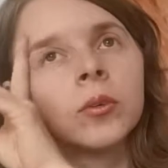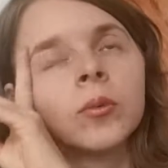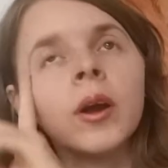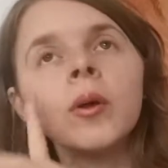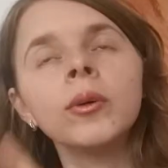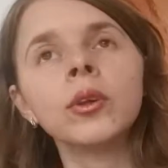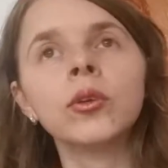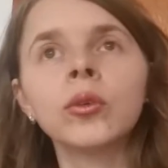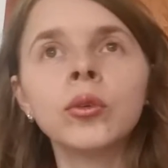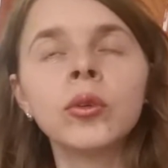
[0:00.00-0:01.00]
why I wanted
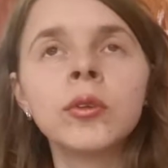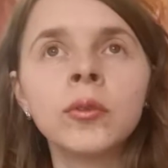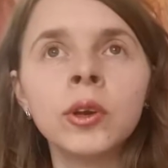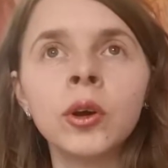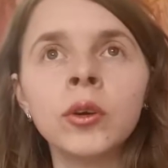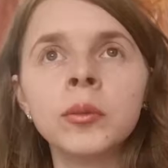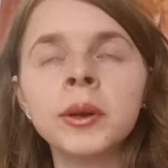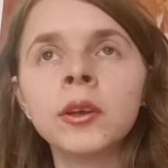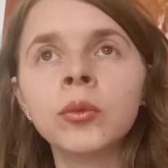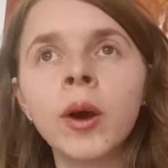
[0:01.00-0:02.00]
to do this video is
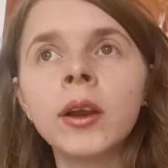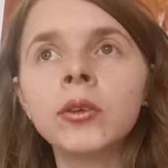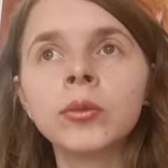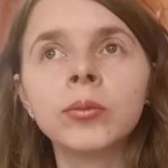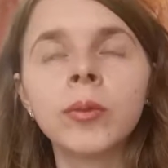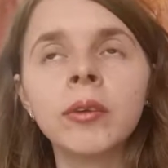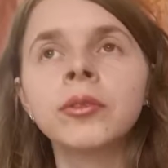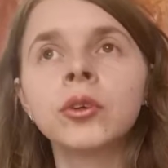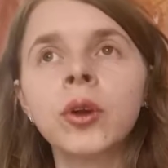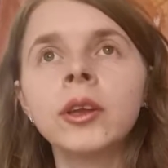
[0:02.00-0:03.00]
because
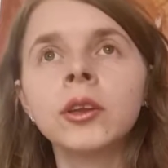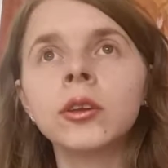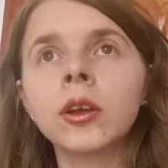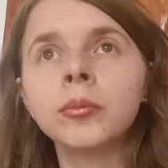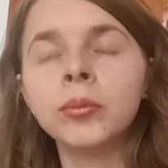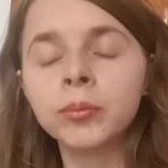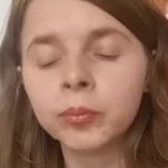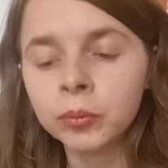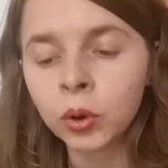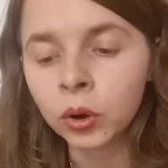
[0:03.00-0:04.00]
after writing
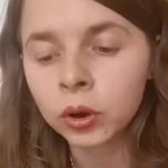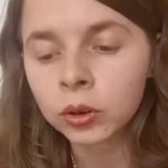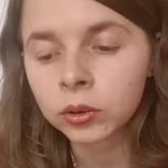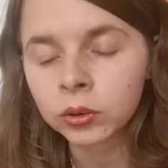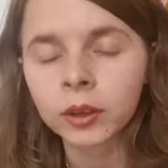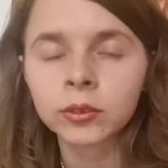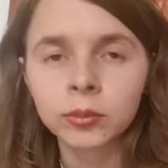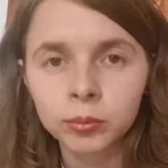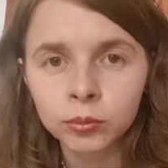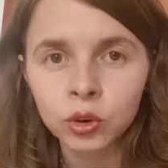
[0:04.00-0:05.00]
that
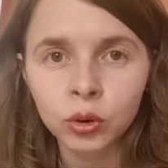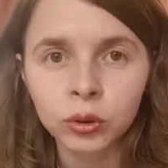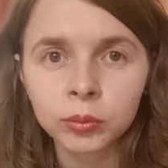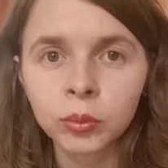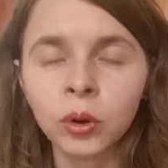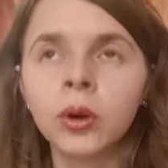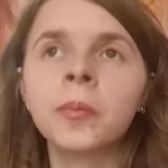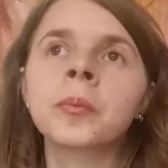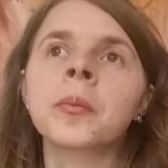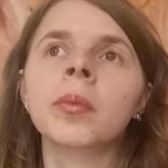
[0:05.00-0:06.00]
short book,
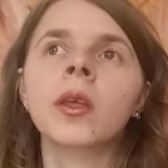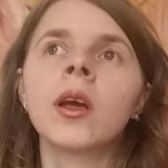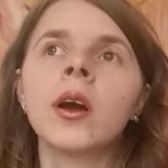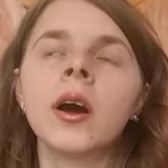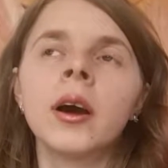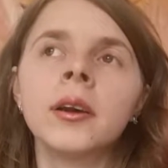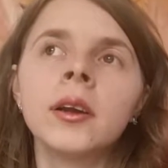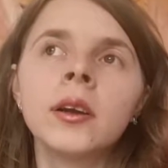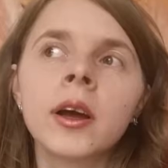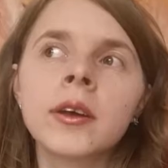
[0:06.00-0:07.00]
I
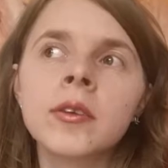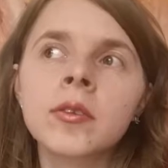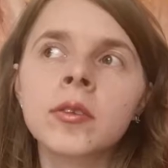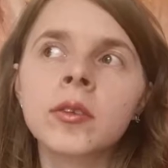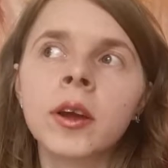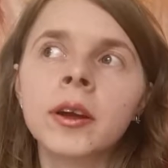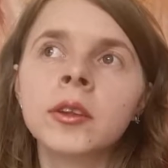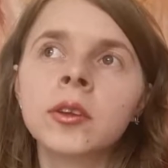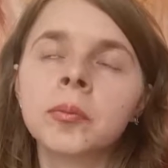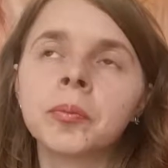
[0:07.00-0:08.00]
realized
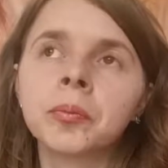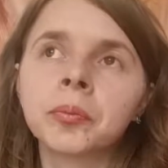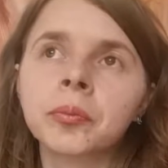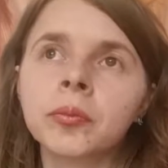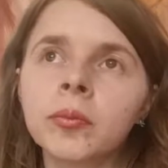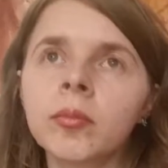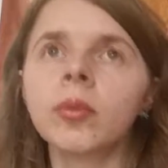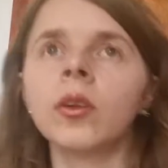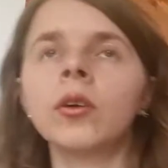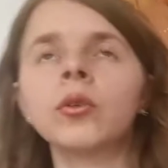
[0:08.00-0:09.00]
that
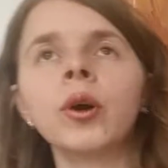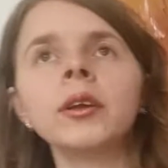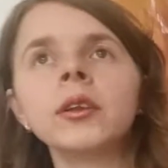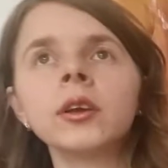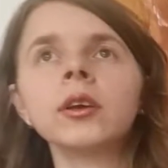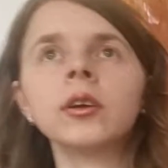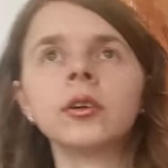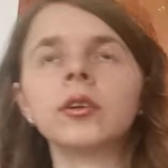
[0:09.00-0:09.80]
writing,